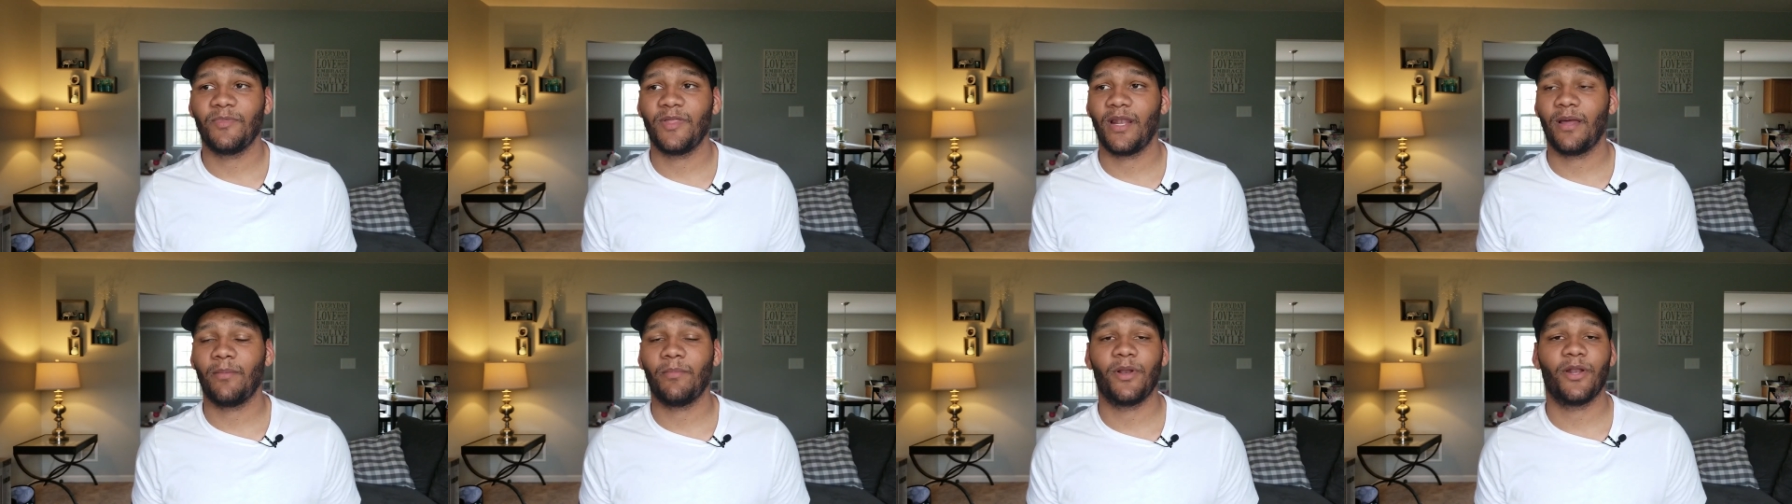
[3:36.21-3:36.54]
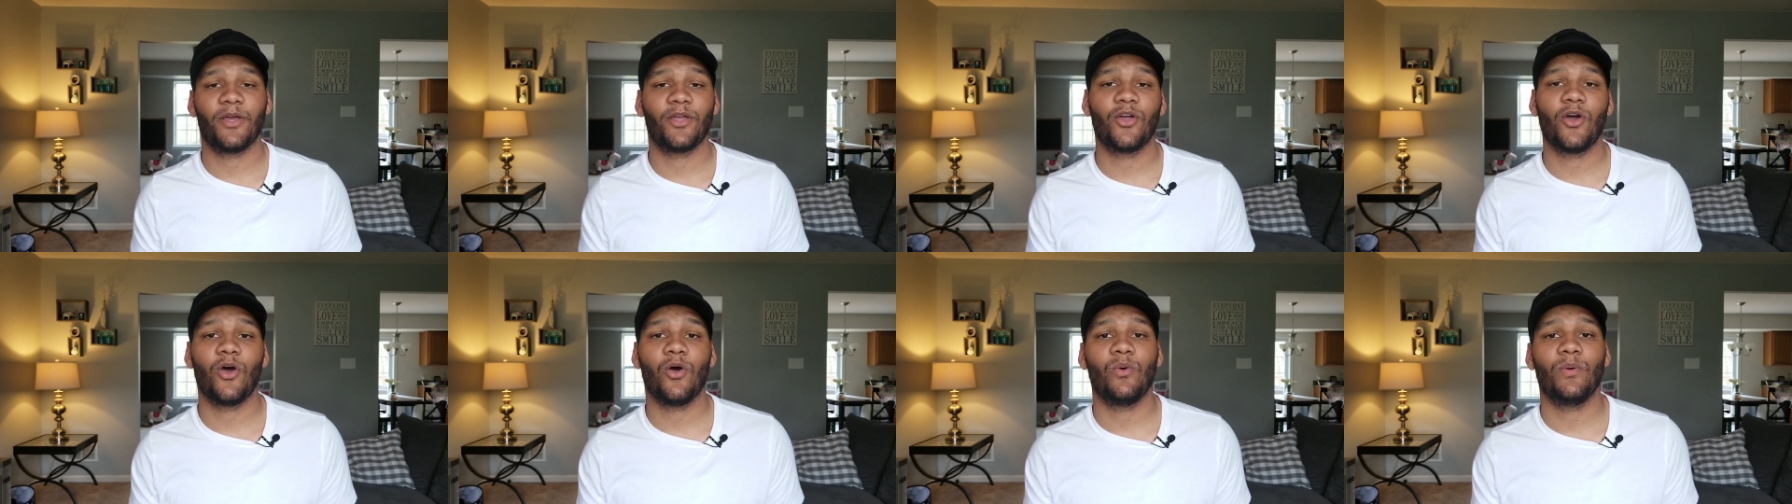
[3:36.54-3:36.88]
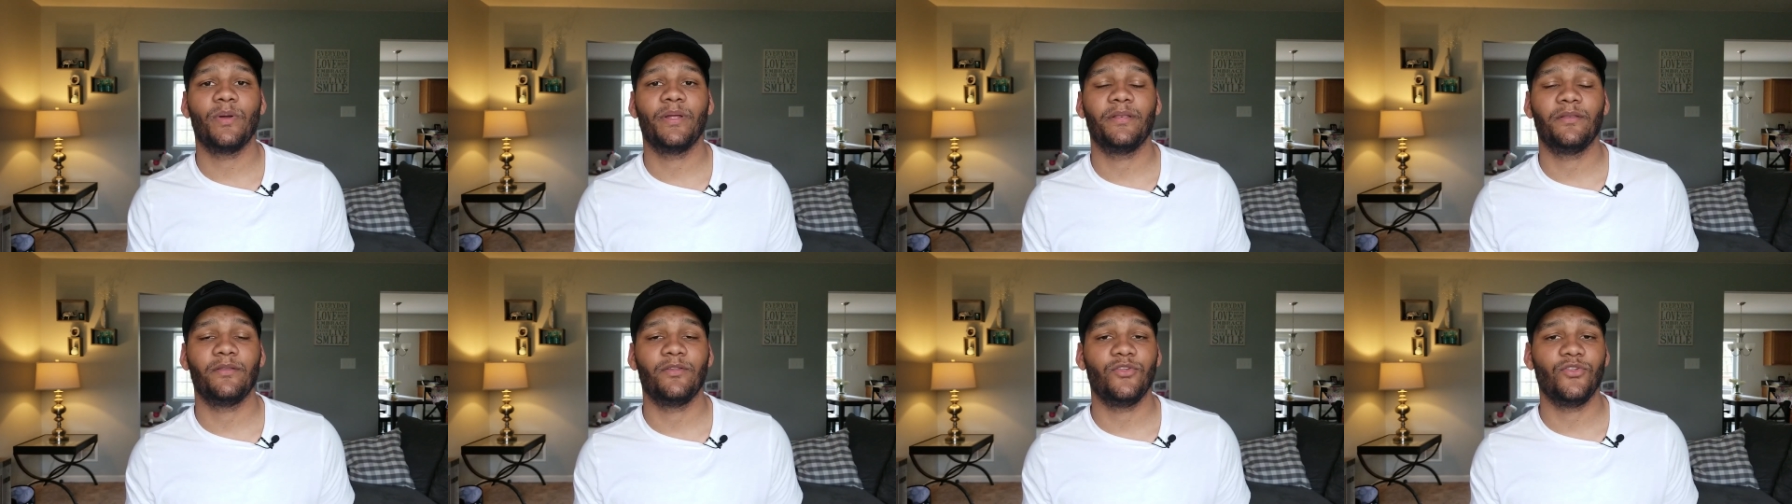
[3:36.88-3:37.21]
then I'm gonna go
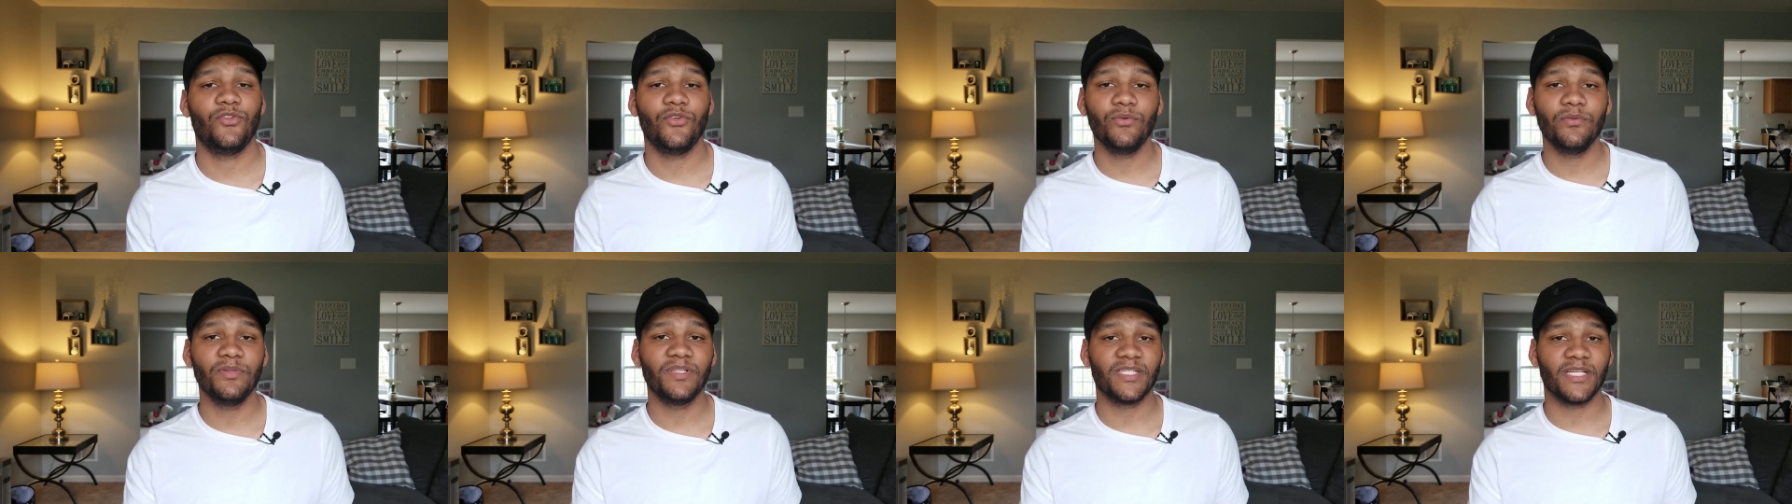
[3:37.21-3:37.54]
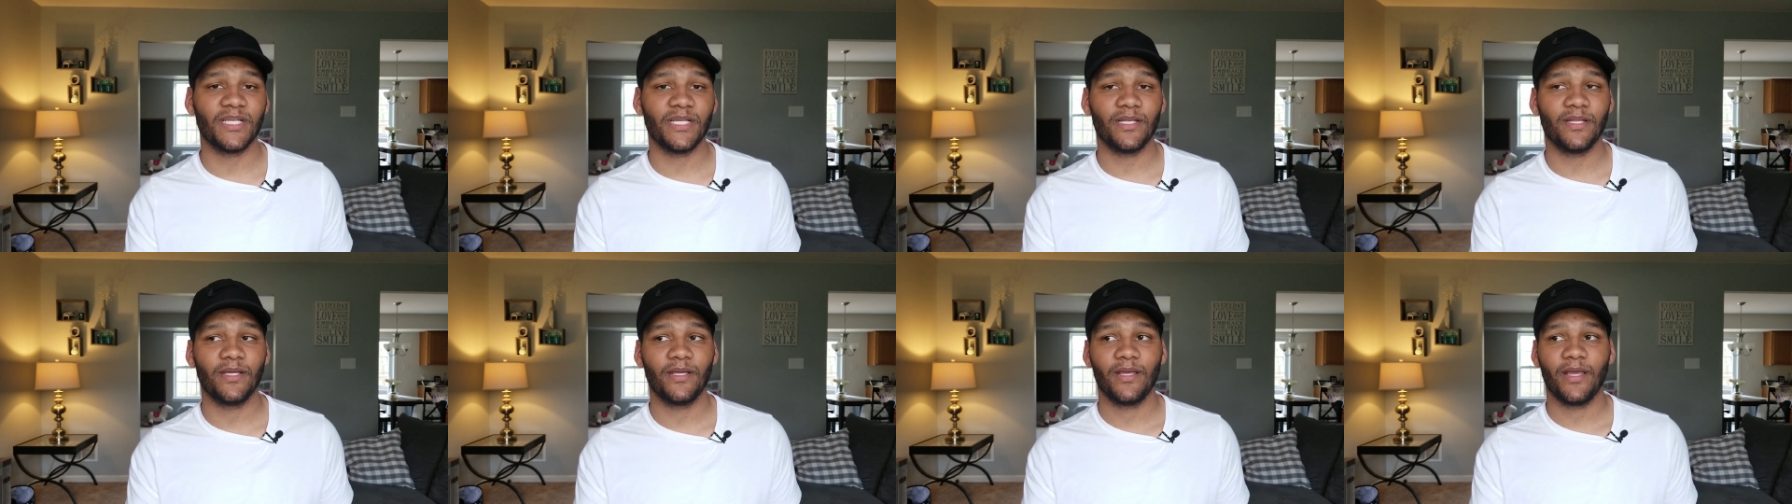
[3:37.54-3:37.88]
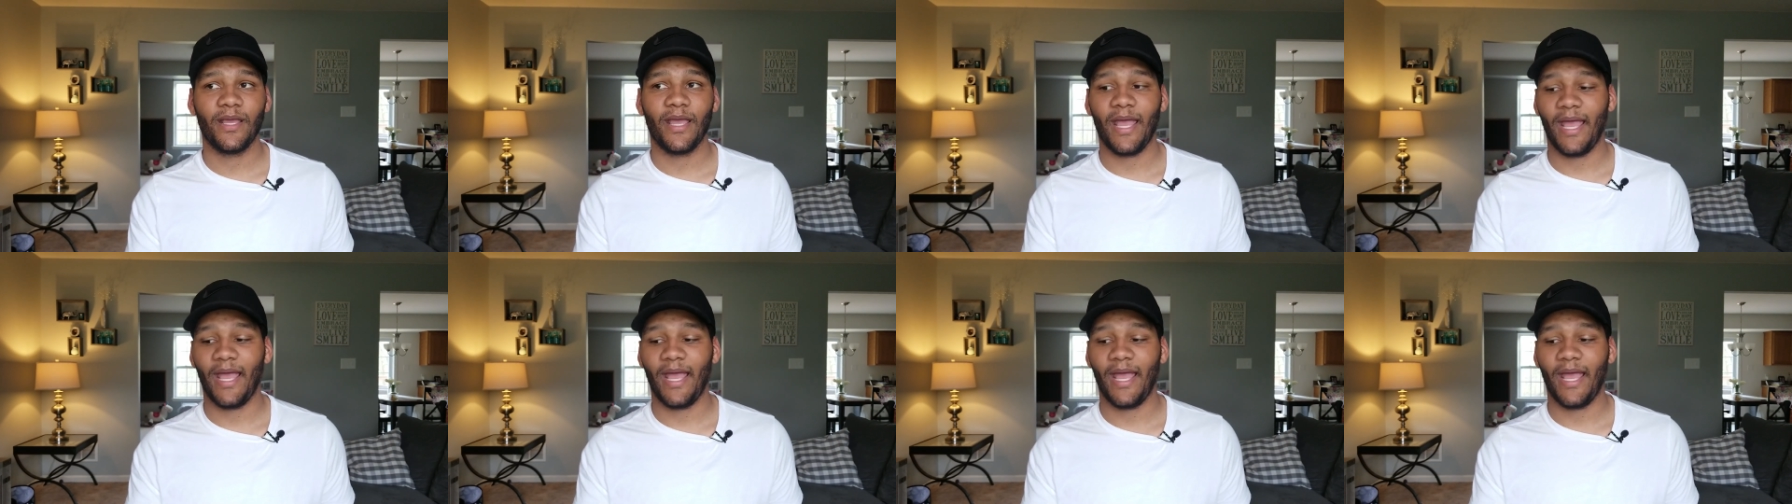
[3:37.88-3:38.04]
and use it